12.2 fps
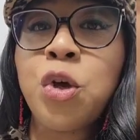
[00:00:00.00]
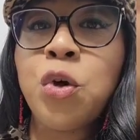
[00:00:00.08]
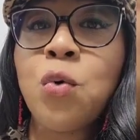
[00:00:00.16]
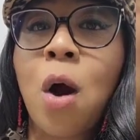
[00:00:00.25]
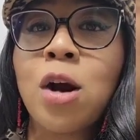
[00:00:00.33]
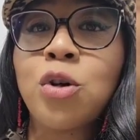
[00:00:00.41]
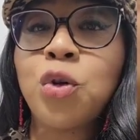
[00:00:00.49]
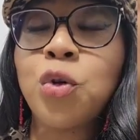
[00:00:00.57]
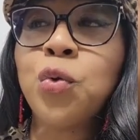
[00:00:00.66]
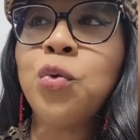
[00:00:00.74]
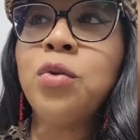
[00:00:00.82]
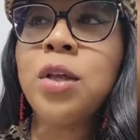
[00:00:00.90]
you are
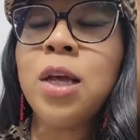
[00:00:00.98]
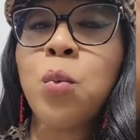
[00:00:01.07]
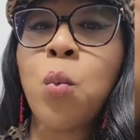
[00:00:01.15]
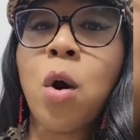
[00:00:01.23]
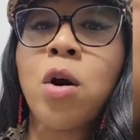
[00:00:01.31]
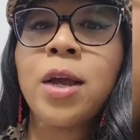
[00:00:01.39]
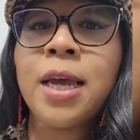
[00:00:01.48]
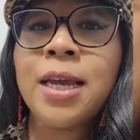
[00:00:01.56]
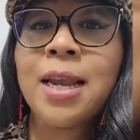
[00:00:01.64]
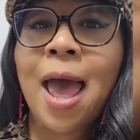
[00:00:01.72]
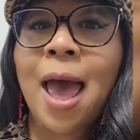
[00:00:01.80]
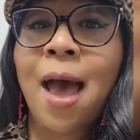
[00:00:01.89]
truly
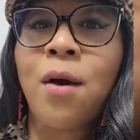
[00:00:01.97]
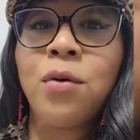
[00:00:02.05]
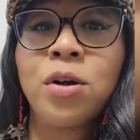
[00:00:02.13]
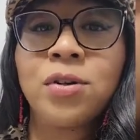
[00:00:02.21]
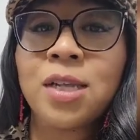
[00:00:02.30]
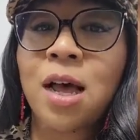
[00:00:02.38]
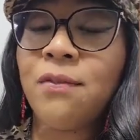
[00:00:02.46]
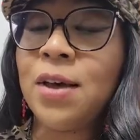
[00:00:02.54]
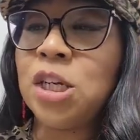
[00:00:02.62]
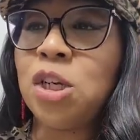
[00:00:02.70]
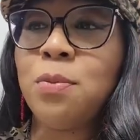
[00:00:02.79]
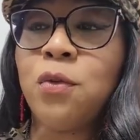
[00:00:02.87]
working out your
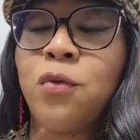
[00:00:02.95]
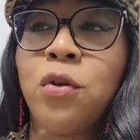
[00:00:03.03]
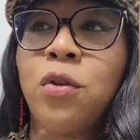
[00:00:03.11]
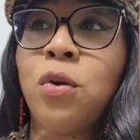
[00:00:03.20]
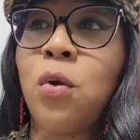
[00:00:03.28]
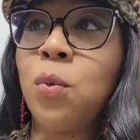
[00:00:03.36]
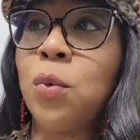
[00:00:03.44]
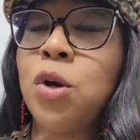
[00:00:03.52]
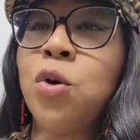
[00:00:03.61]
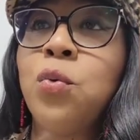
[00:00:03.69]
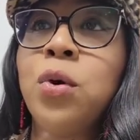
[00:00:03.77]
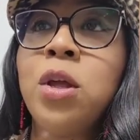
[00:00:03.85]
salvation before the Lord,
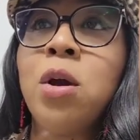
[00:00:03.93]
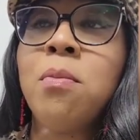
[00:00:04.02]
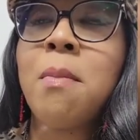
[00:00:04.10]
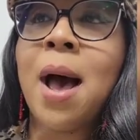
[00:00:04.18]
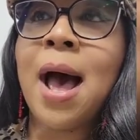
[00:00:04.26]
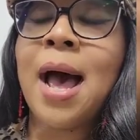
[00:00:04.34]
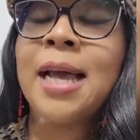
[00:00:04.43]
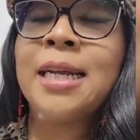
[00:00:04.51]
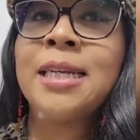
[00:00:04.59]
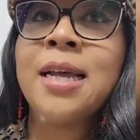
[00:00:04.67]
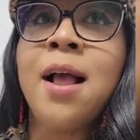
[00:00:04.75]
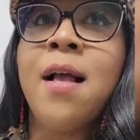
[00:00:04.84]
renewing your
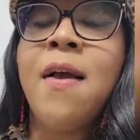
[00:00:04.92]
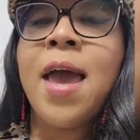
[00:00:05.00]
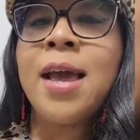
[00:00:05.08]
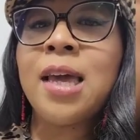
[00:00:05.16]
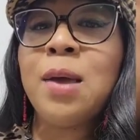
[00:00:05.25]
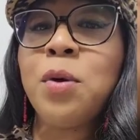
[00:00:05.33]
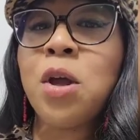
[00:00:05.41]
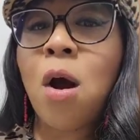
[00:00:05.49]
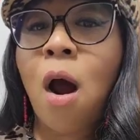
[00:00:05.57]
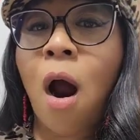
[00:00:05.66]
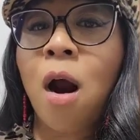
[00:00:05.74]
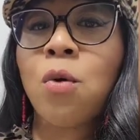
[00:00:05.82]
mind and keeping your
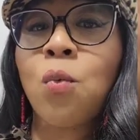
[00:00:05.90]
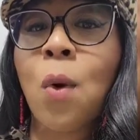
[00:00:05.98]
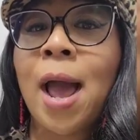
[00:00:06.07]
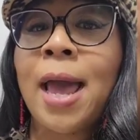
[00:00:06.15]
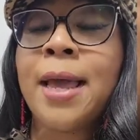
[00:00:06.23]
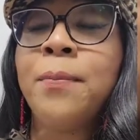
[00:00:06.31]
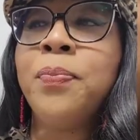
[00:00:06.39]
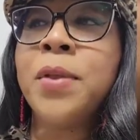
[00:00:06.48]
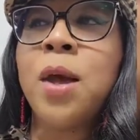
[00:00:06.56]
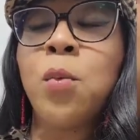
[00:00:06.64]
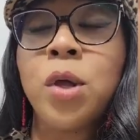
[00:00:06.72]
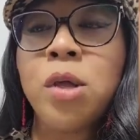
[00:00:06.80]
heart right,
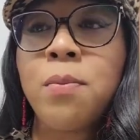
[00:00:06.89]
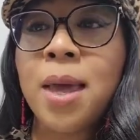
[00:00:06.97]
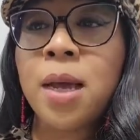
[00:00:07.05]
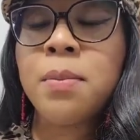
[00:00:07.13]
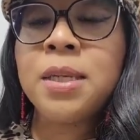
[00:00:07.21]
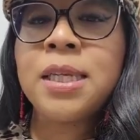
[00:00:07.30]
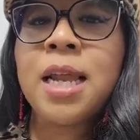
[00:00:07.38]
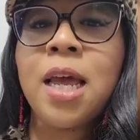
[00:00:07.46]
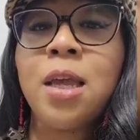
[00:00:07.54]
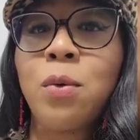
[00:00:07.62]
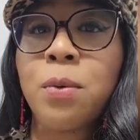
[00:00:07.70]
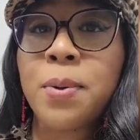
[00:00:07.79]
and when you make a
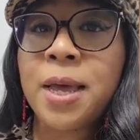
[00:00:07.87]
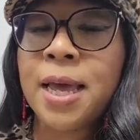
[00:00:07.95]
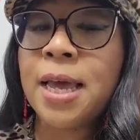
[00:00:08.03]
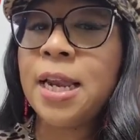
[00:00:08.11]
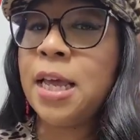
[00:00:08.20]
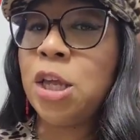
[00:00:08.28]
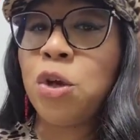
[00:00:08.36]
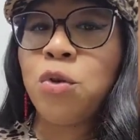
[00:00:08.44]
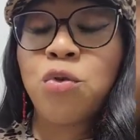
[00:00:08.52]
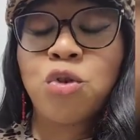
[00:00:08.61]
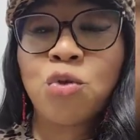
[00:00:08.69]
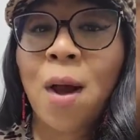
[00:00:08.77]
mistake, you repent and
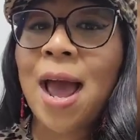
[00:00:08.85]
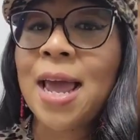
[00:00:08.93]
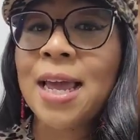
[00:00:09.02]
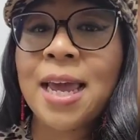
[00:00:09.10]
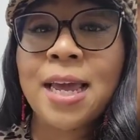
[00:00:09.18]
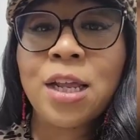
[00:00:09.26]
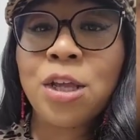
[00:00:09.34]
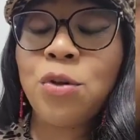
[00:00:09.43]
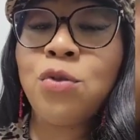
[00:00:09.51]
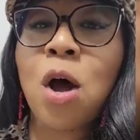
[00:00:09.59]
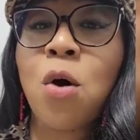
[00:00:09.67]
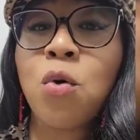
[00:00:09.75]
you try again and
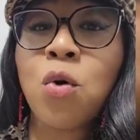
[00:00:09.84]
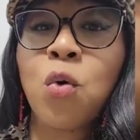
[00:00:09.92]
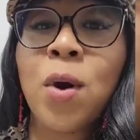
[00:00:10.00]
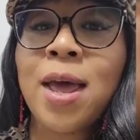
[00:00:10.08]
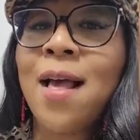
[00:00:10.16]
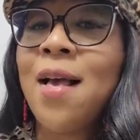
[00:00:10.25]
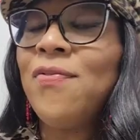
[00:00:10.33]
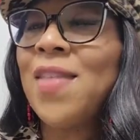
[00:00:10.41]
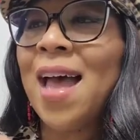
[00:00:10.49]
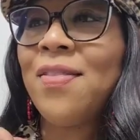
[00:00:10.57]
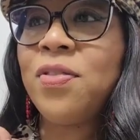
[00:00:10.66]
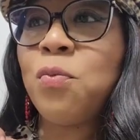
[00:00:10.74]
you don't quit.
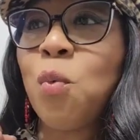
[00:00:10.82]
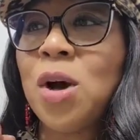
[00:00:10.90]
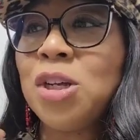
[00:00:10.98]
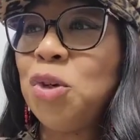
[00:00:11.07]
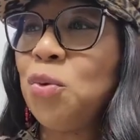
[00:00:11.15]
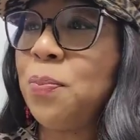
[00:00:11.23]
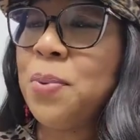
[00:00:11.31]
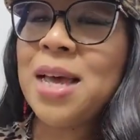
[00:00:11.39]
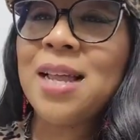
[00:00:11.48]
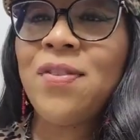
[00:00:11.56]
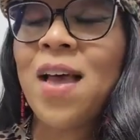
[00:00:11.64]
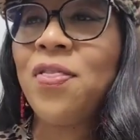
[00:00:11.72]
That once you
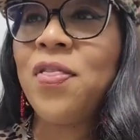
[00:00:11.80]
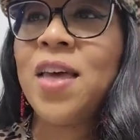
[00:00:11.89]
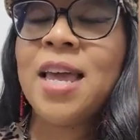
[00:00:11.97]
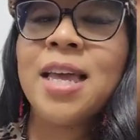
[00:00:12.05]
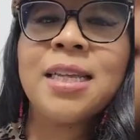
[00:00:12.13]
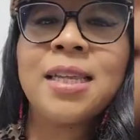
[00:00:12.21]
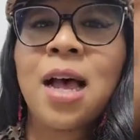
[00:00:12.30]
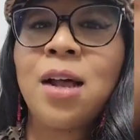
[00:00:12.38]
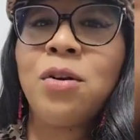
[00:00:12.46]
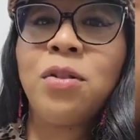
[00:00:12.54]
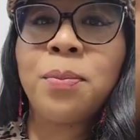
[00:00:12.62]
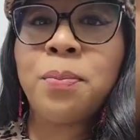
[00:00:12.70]
repent, that thing is
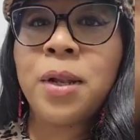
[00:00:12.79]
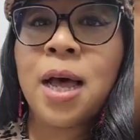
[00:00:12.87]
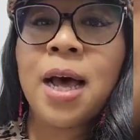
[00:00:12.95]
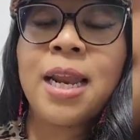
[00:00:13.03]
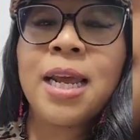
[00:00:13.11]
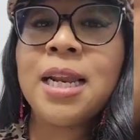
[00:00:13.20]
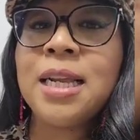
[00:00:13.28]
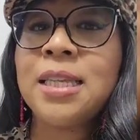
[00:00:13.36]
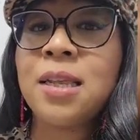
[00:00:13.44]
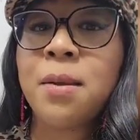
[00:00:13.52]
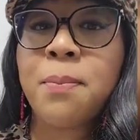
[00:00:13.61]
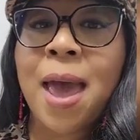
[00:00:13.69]
under the blood. It
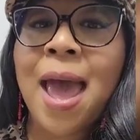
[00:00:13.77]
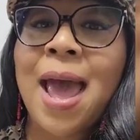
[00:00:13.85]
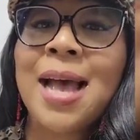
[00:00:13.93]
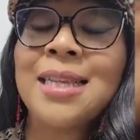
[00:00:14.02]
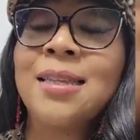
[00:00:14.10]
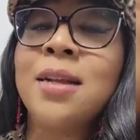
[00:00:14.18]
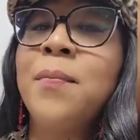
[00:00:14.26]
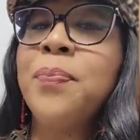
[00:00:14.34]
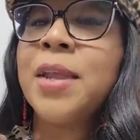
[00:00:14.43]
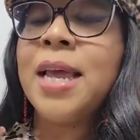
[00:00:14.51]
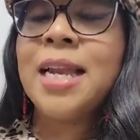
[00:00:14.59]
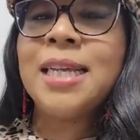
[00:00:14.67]
is in the past.
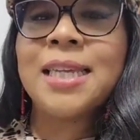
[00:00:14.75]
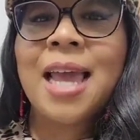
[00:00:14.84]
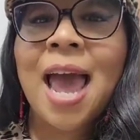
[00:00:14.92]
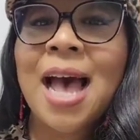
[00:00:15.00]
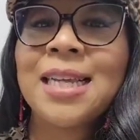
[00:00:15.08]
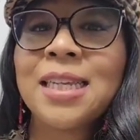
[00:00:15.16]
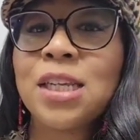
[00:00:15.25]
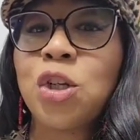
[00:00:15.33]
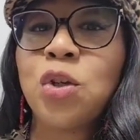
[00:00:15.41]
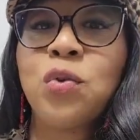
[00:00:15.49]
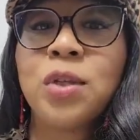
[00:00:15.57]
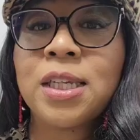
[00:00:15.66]
It is cast
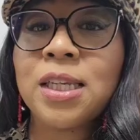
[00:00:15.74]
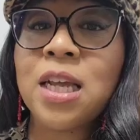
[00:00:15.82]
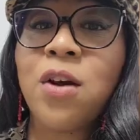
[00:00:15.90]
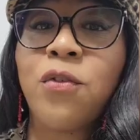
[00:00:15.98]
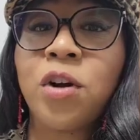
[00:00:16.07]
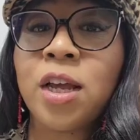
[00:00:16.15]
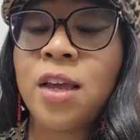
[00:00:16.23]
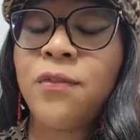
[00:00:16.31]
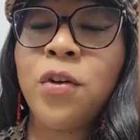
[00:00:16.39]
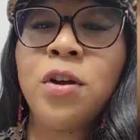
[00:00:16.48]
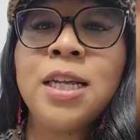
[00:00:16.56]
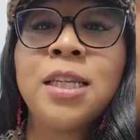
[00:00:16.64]
into the sea of
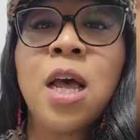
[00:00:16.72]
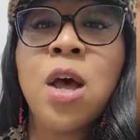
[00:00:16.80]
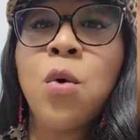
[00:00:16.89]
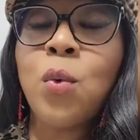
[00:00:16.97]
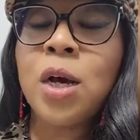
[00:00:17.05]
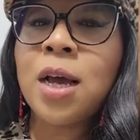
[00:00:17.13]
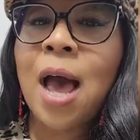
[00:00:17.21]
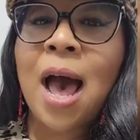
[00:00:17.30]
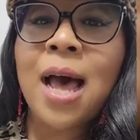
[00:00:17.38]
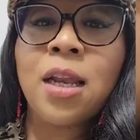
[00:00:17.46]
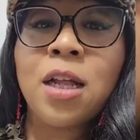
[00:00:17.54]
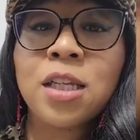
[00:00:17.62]
forgetfulness. When
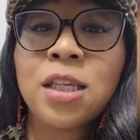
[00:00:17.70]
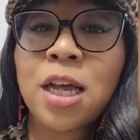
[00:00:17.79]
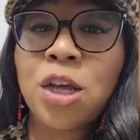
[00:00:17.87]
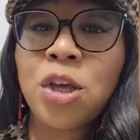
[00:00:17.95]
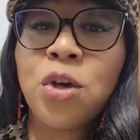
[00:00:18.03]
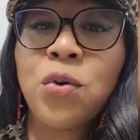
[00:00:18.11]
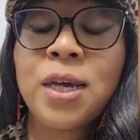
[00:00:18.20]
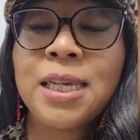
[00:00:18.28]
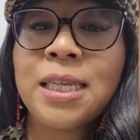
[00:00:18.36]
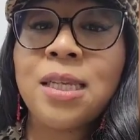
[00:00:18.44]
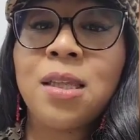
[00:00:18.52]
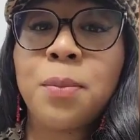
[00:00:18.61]
God looks at you, he
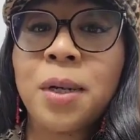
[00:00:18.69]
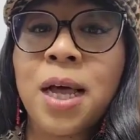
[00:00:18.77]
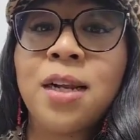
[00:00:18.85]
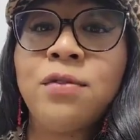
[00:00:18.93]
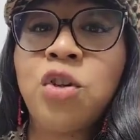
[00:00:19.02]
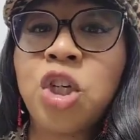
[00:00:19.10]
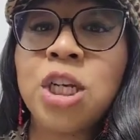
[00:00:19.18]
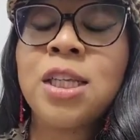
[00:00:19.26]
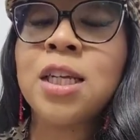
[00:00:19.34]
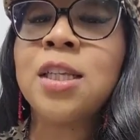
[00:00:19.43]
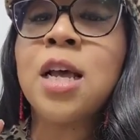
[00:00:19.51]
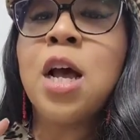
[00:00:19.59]
sees the blood of
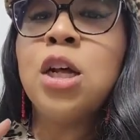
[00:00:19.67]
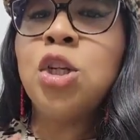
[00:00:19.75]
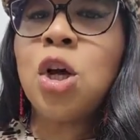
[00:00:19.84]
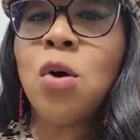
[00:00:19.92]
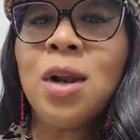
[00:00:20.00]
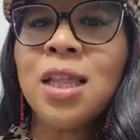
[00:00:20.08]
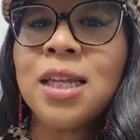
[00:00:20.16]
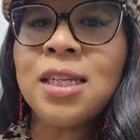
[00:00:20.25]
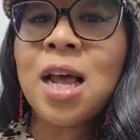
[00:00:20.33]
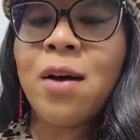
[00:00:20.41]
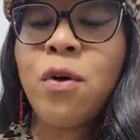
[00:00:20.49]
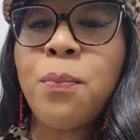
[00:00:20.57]
Jesus. Don't let the
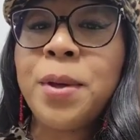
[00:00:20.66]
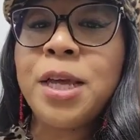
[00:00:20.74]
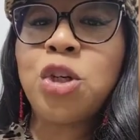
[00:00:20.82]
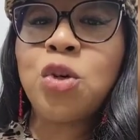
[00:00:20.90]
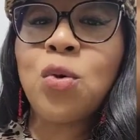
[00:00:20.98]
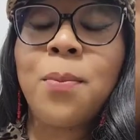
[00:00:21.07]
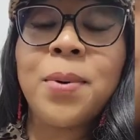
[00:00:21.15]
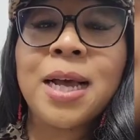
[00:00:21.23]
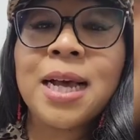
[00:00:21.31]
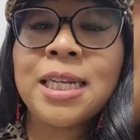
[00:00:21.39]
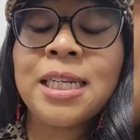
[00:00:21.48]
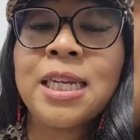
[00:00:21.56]
devil beat you up and
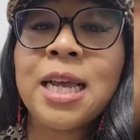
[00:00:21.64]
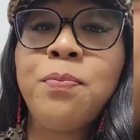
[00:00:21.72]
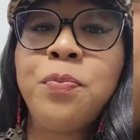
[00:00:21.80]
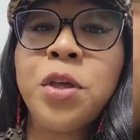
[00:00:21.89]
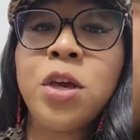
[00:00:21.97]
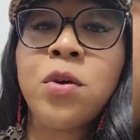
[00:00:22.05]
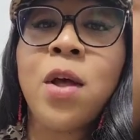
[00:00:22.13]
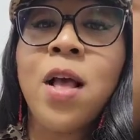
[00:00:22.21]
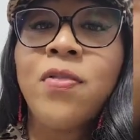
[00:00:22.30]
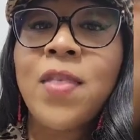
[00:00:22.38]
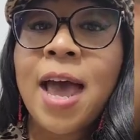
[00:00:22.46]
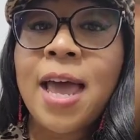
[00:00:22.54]
condemn you.
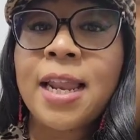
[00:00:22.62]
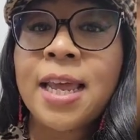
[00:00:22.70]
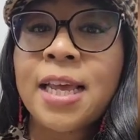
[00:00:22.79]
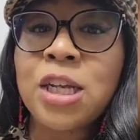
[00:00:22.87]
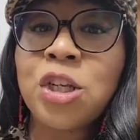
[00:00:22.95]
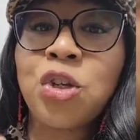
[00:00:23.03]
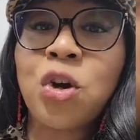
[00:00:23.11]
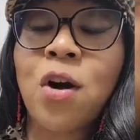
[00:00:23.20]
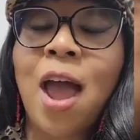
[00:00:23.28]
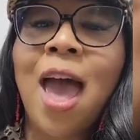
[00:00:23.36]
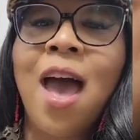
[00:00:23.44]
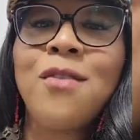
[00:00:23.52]
That is
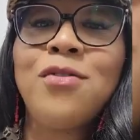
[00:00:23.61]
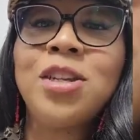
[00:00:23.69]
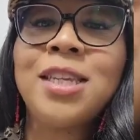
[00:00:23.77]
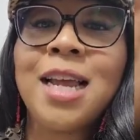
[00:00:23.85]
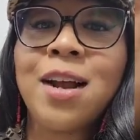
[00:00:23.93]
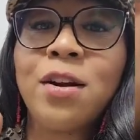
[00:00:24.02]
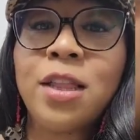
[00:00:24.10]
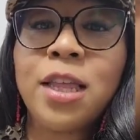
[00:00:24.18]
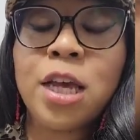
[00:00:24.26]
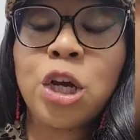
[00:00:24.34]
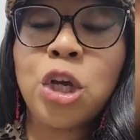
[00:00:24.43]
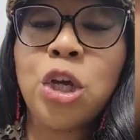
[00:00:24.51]
your adversary,
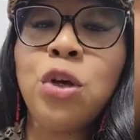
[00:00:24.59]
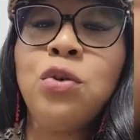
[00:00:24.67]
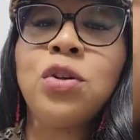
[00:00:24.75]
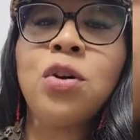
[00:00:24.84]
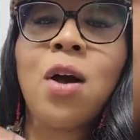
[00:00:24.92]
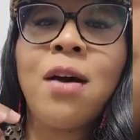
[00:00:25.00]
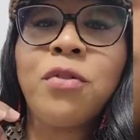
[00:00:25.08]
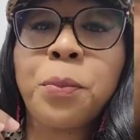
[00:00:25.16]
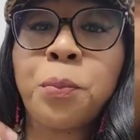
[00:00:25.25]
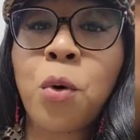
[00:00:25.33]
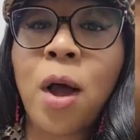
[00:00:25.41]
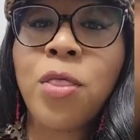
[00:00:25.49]
the accuser of the
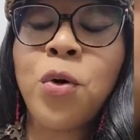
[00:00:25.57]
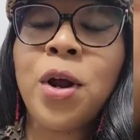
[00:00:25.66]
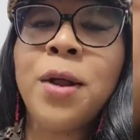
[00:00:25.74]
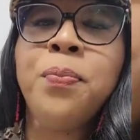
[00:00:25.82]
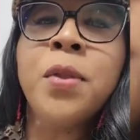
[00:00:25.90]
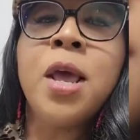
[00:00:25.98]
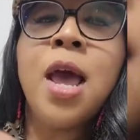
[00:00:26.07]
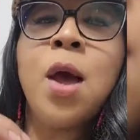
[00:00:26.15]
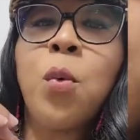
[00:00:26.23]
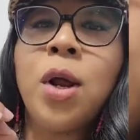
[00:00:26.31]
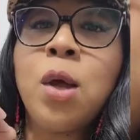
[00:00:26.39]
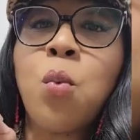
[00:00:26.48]
brethren.
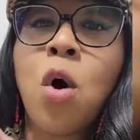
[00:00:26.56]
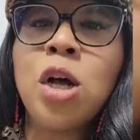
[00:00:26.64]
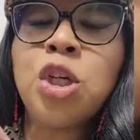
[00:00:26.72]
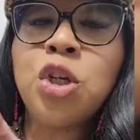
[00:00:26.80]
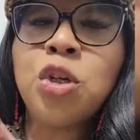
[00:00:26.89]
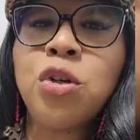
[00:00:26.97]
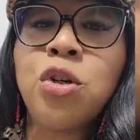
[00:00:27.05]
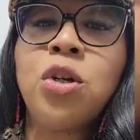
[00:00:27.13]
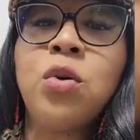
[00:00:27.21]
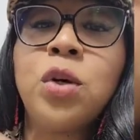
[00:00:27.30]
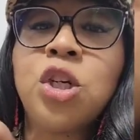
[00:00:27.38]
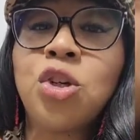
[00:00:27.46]
And what he wants you to
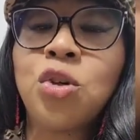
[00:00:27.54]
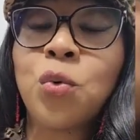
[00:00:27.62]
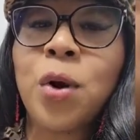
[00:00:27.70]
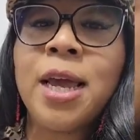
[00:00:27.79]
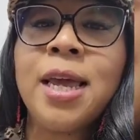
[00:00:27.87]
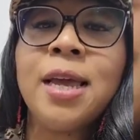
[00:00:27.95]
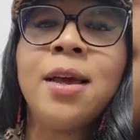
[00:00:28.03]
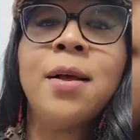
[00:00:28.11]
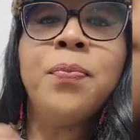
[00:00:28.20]
do is shrink.